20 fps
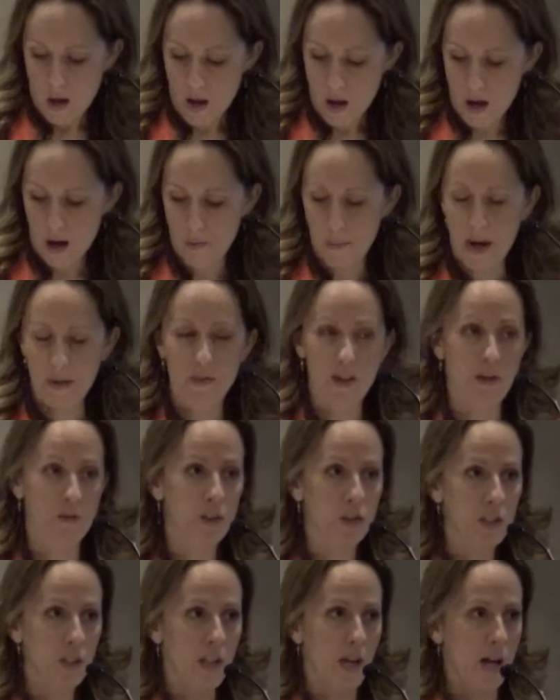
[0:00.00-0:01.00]
I've
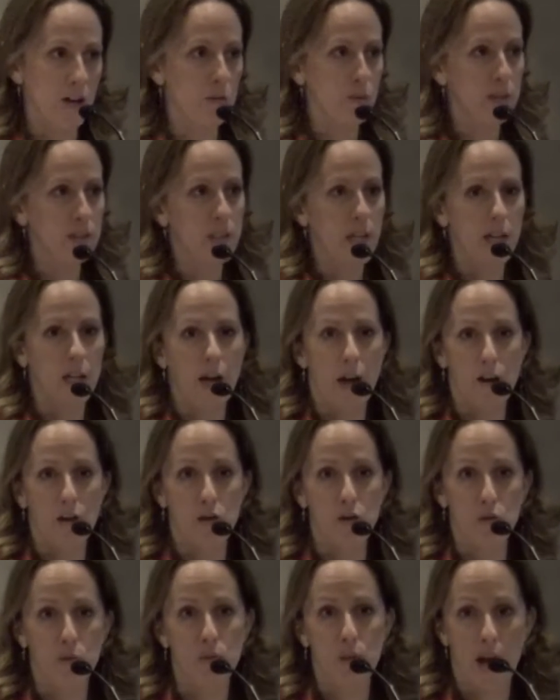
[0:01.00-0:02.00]
never seen anyone take on a
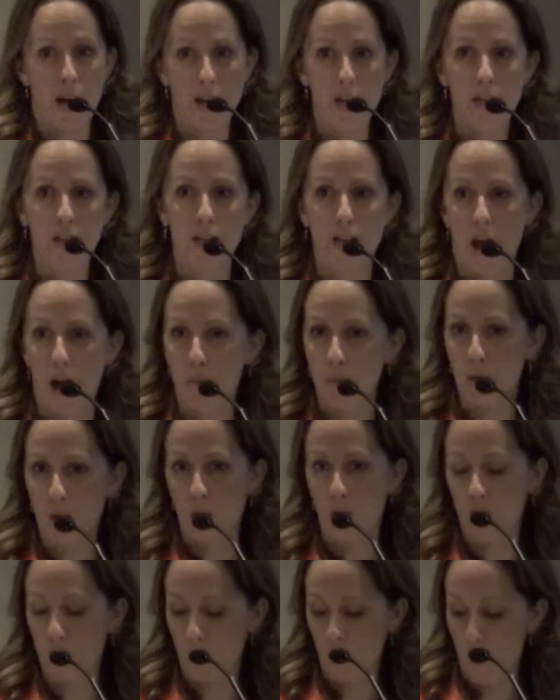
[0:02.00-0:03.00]
new diet and not be
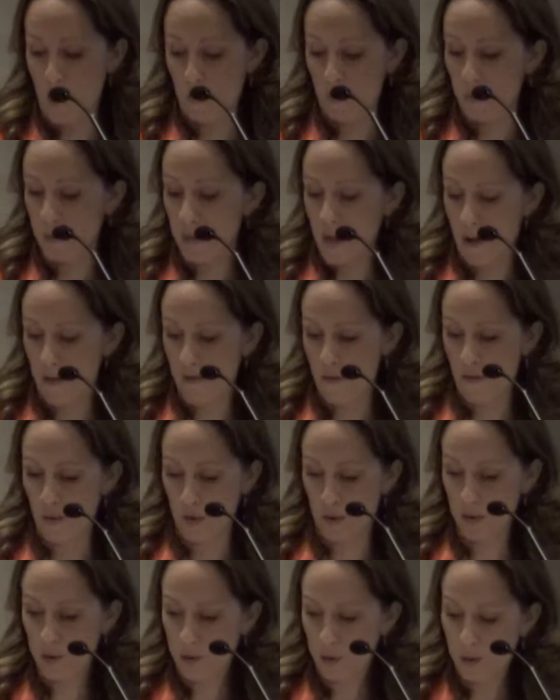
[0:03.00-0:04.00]
overwhelmed at
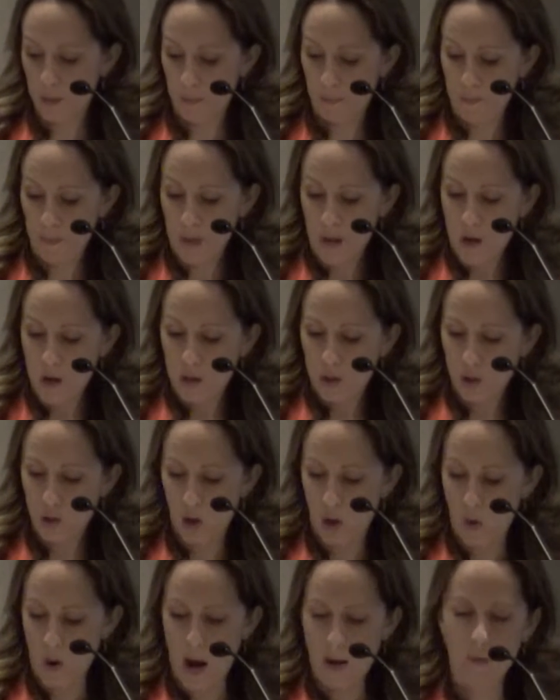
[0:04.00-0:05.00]
first.
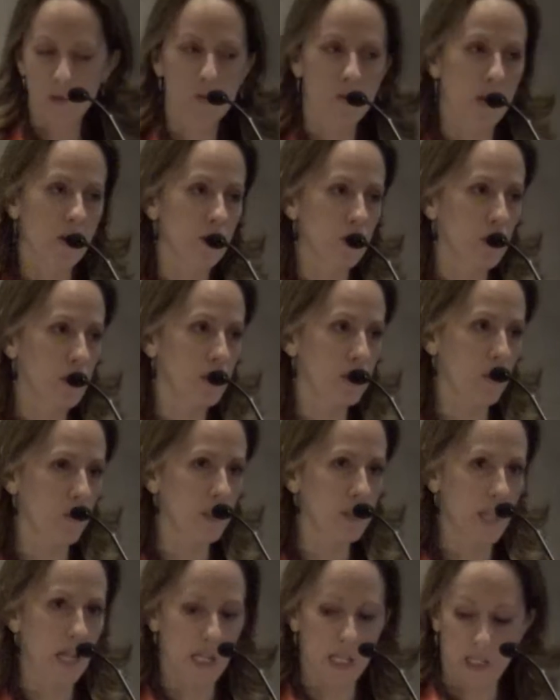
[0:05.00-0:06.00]
So I would rather see
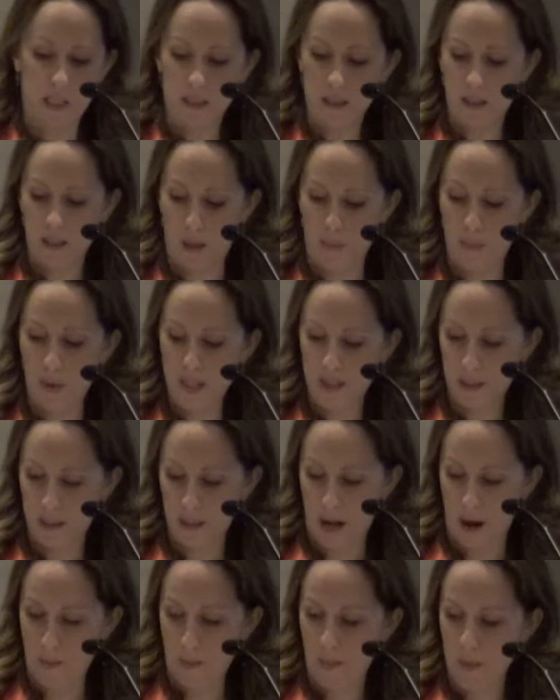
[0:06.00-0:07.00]
someone take it step by
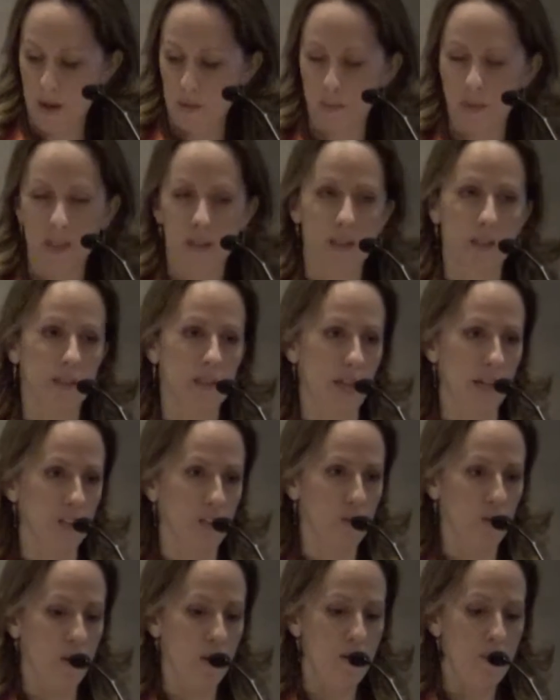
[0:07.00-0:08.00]
step and be
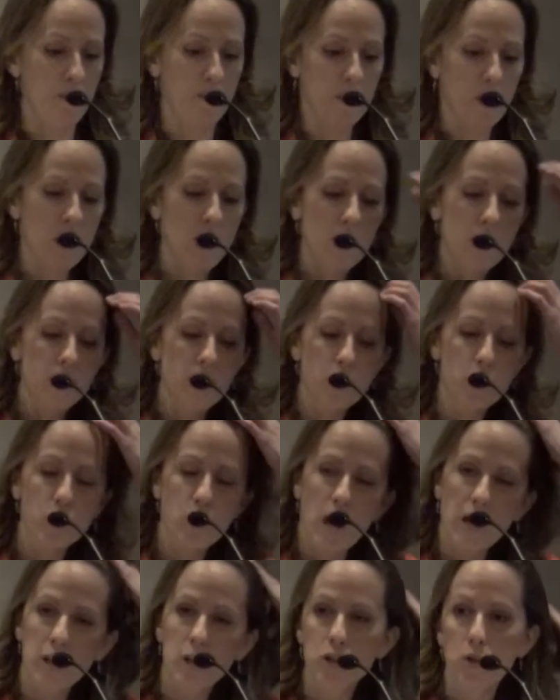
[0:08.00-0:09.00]
successful than
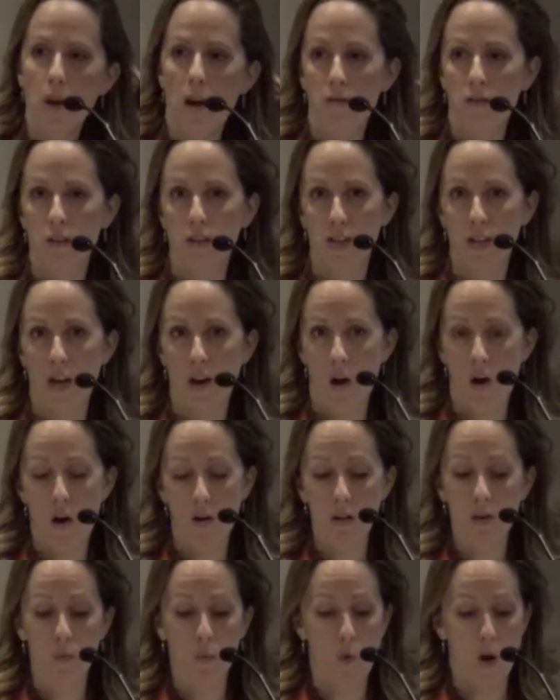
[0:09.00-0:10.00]
try to do everything
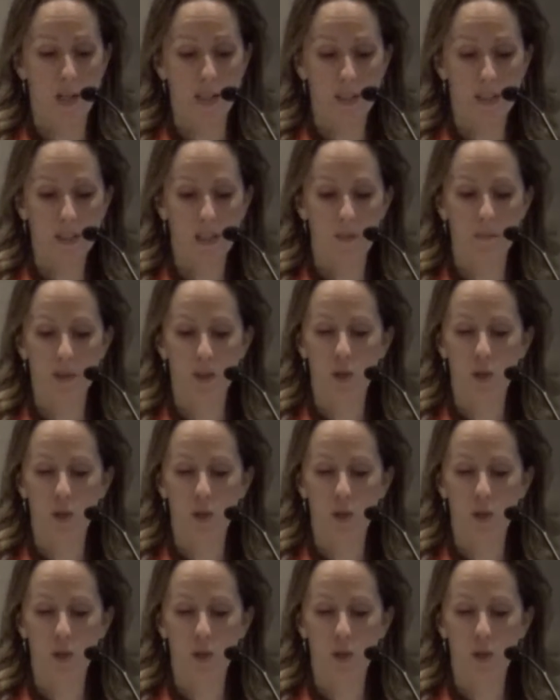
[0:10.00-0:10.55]
all at once and be